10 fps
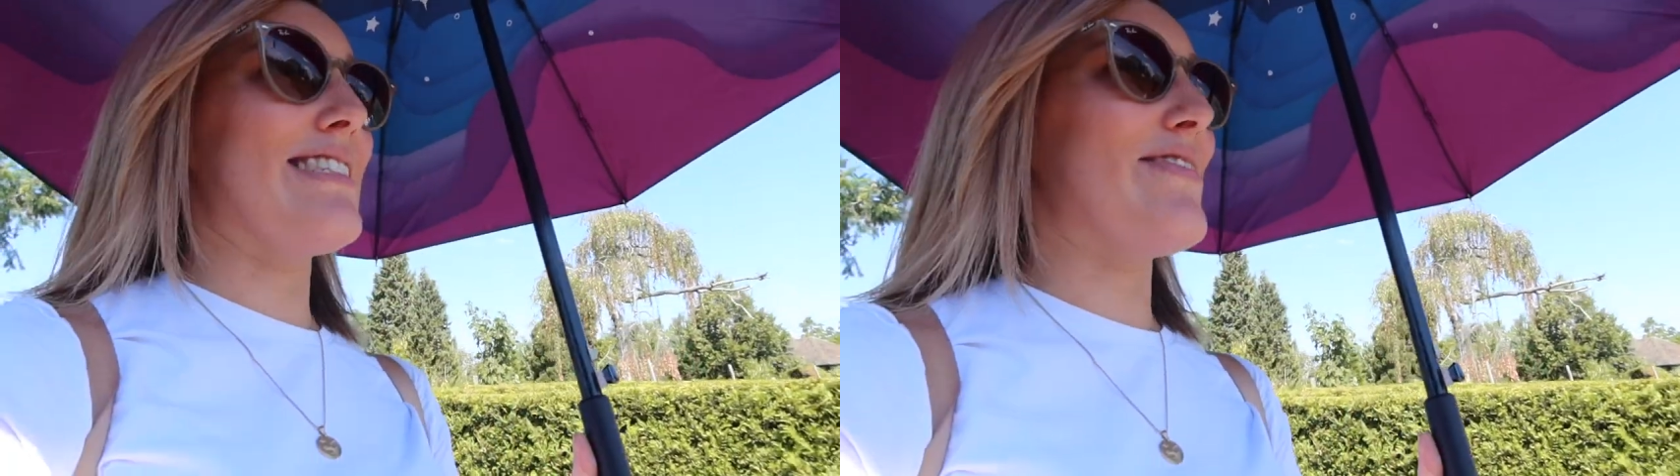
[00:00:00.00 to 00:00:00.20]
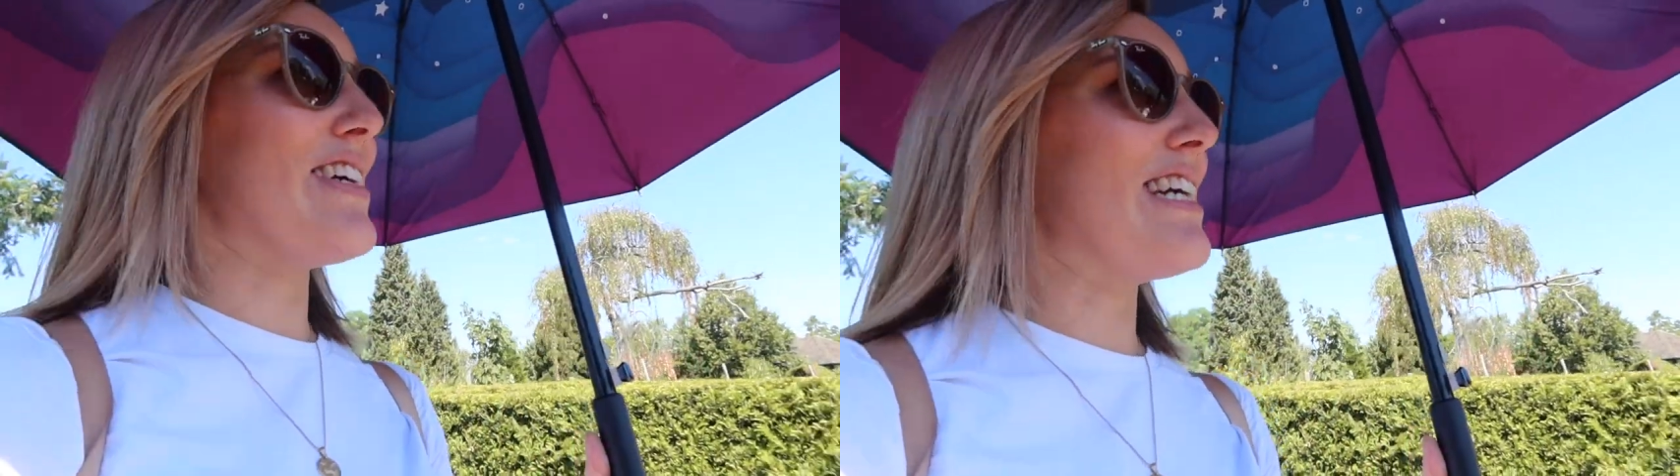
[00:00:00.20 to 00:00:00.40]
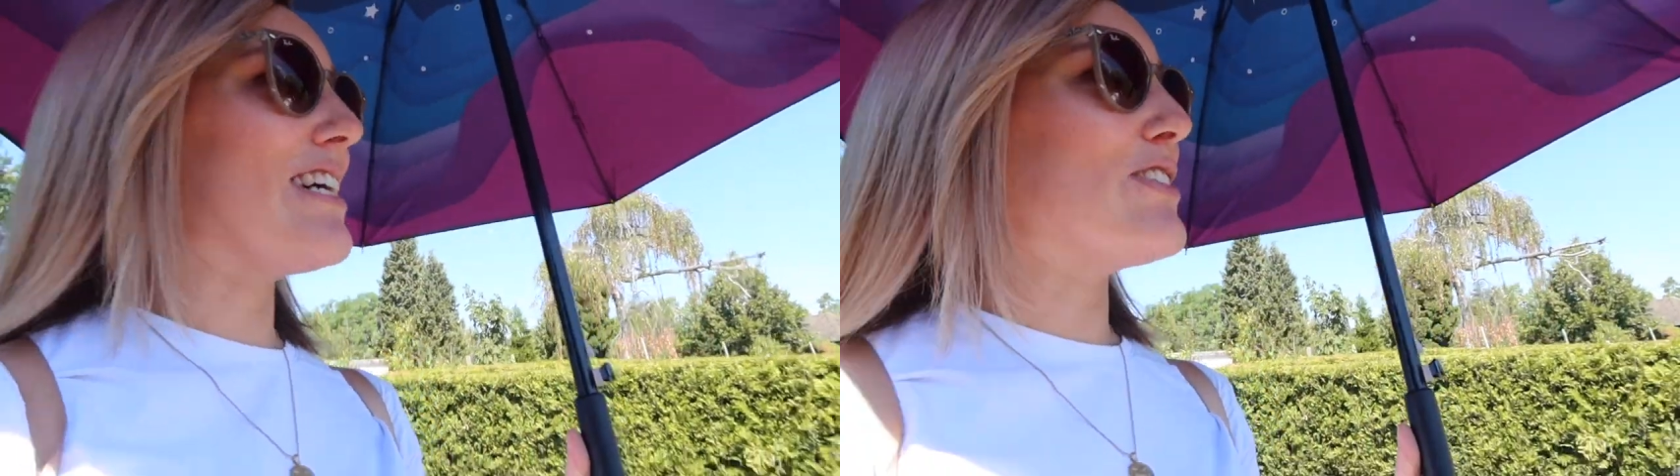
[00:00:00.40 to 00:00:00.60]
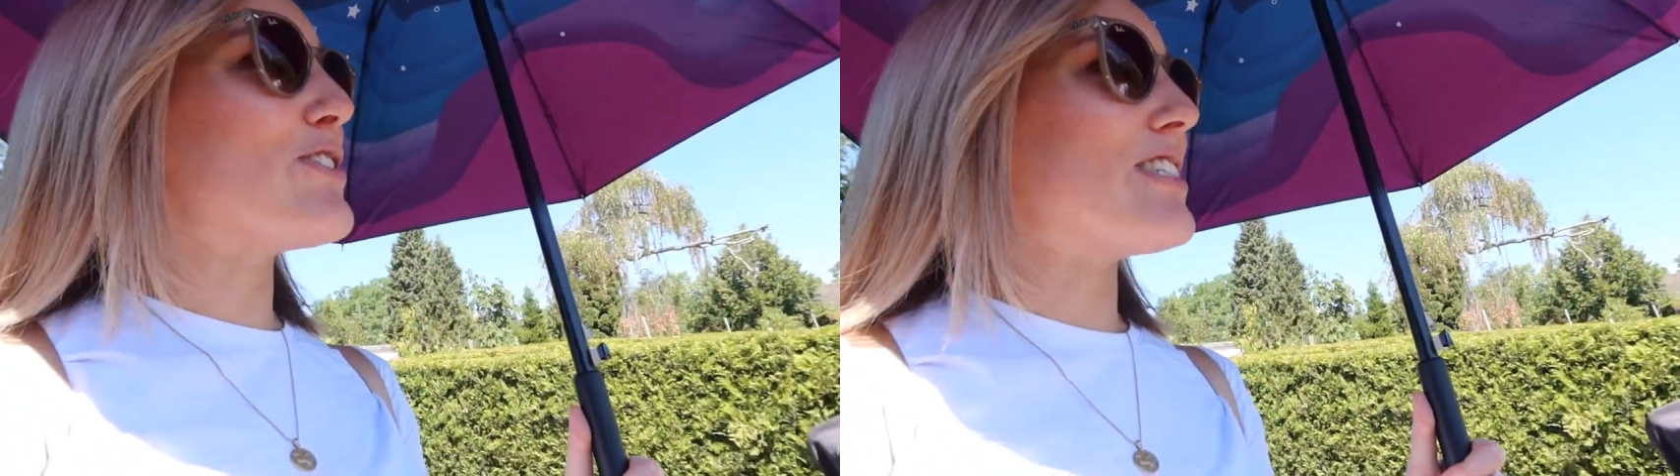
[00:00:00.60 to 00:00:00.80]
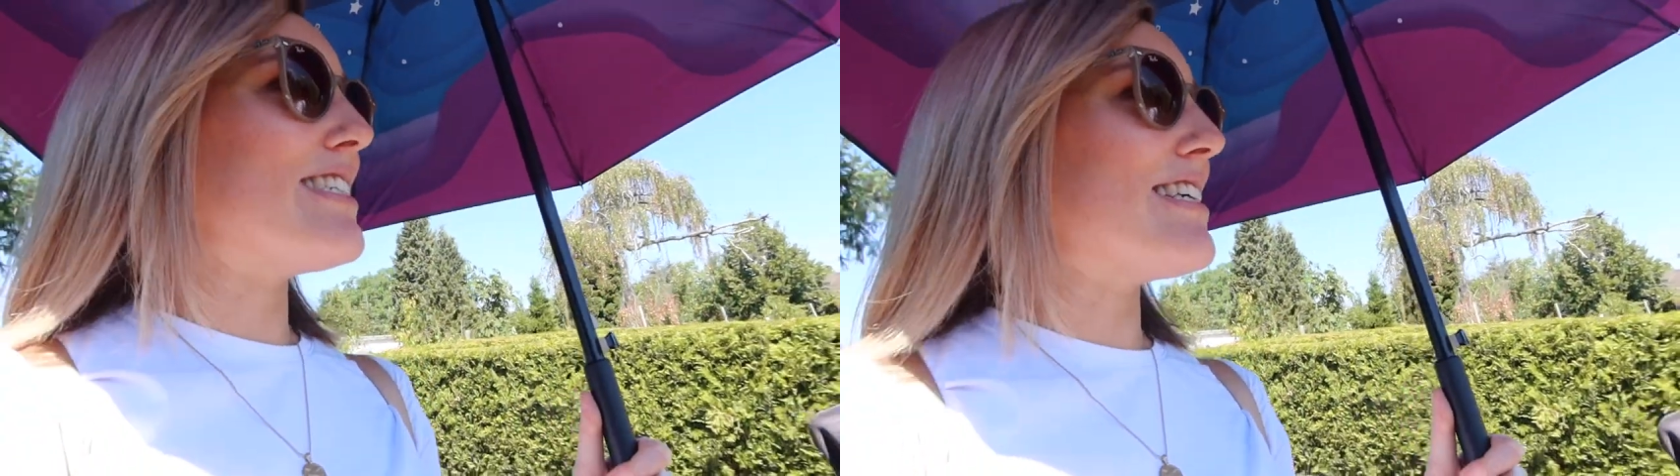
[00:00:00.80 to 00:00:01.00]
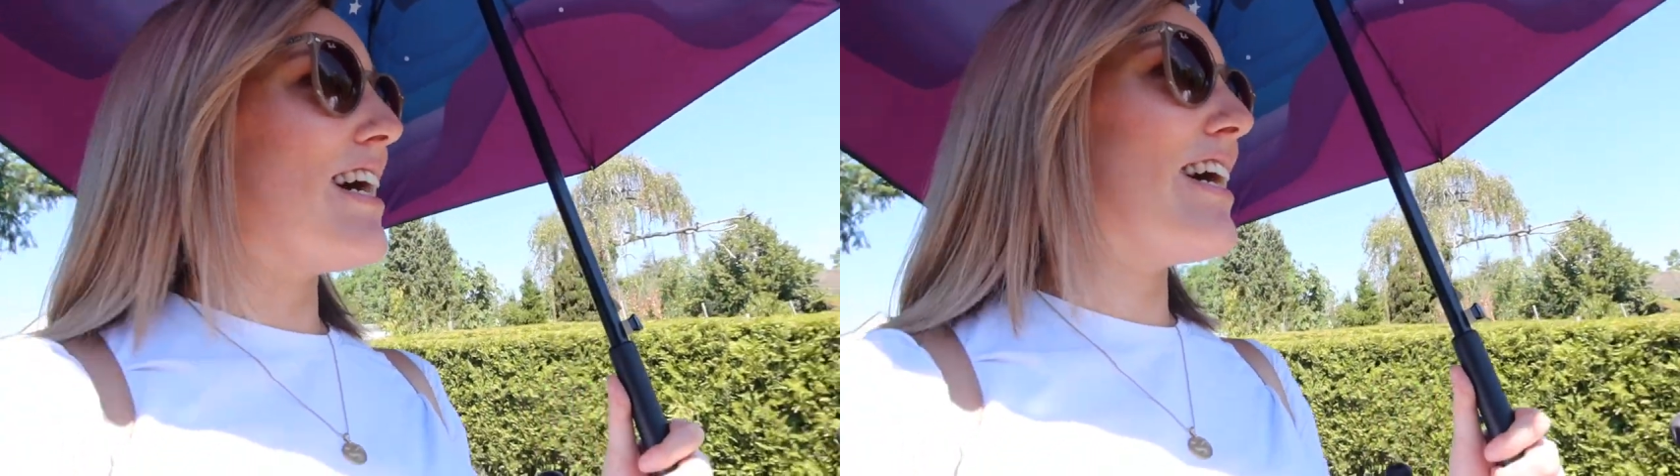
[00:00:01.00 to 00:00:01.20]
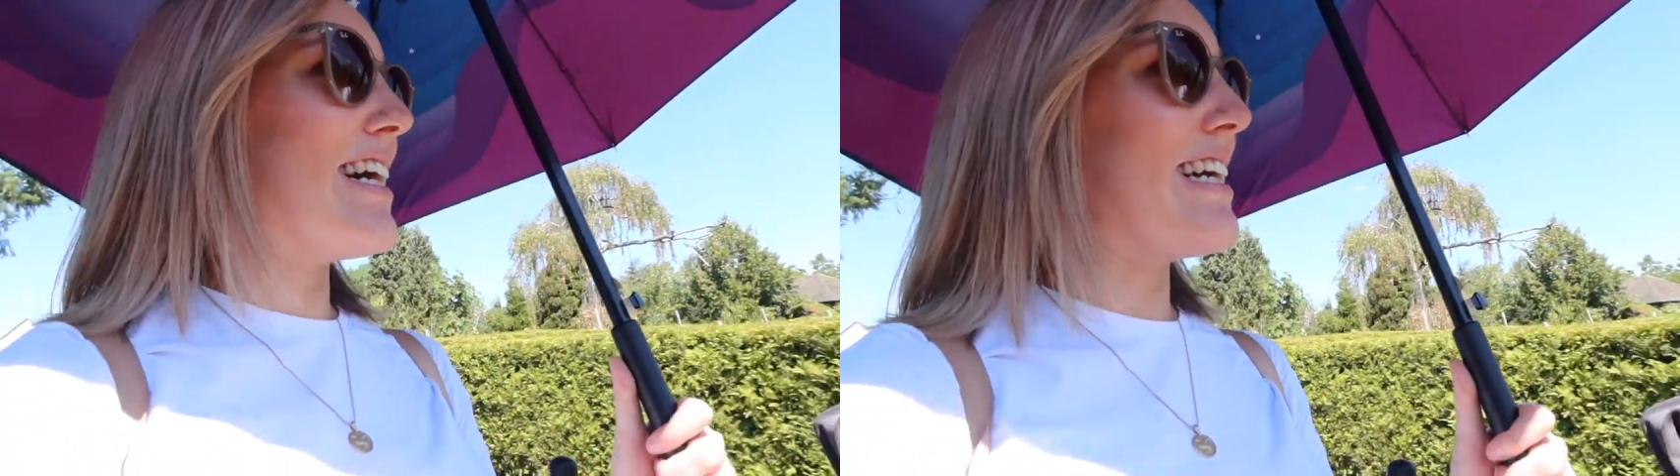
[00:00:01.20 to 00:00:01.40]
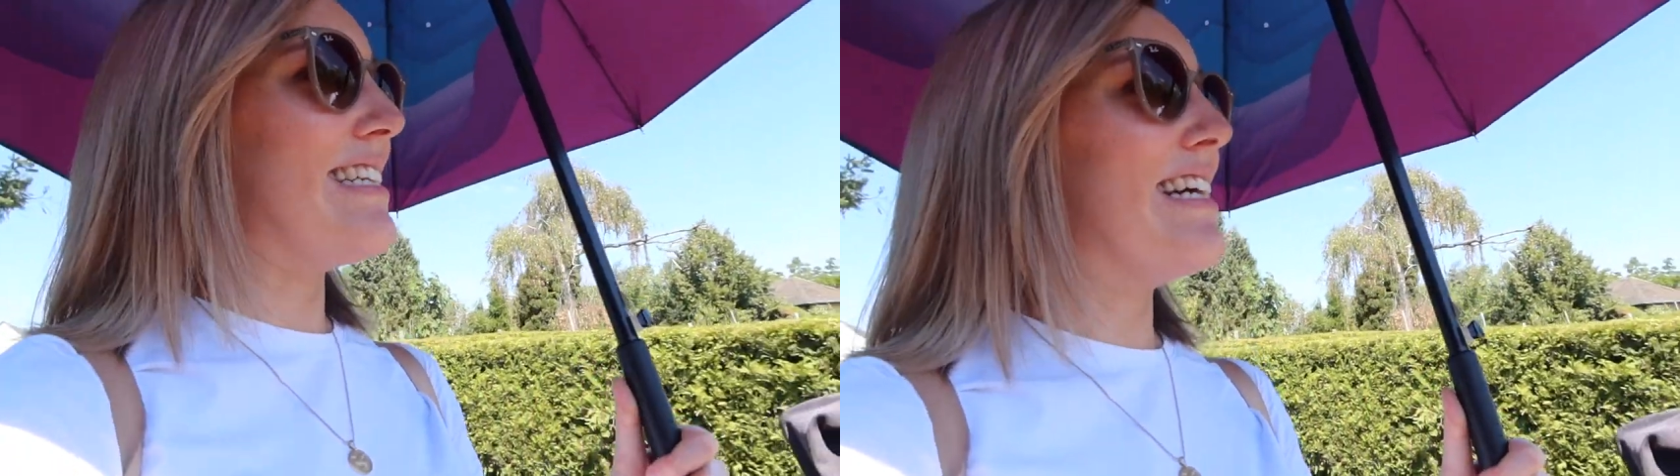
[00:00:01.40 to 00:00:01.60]
It's very
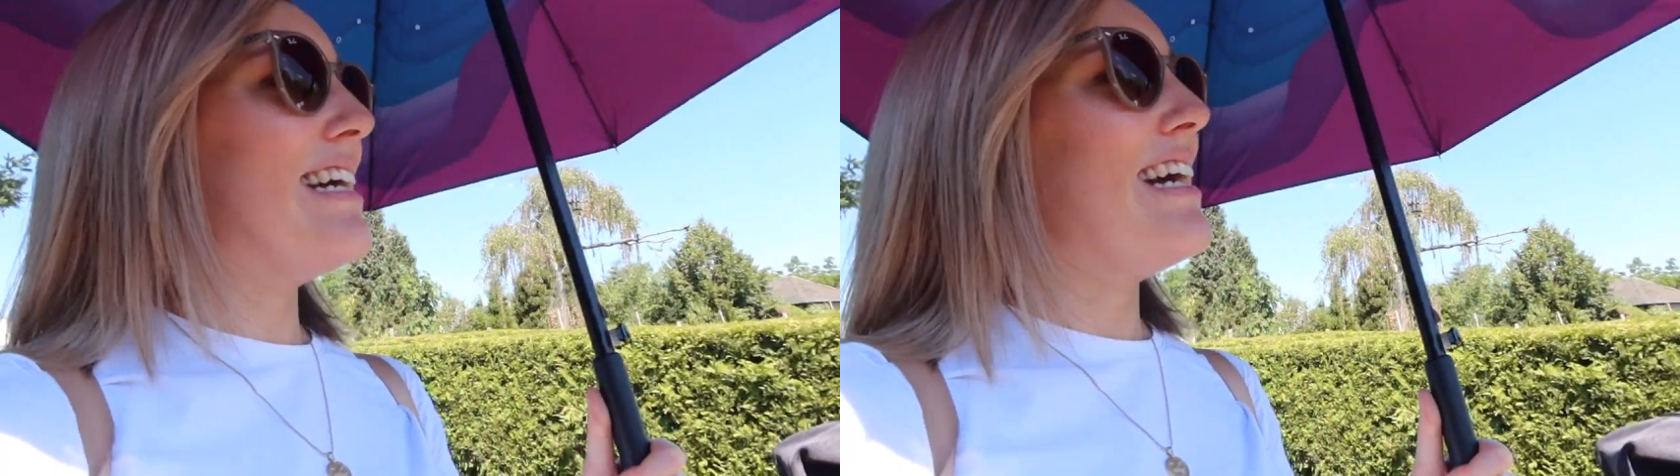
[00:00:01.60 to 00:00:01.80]
countryside.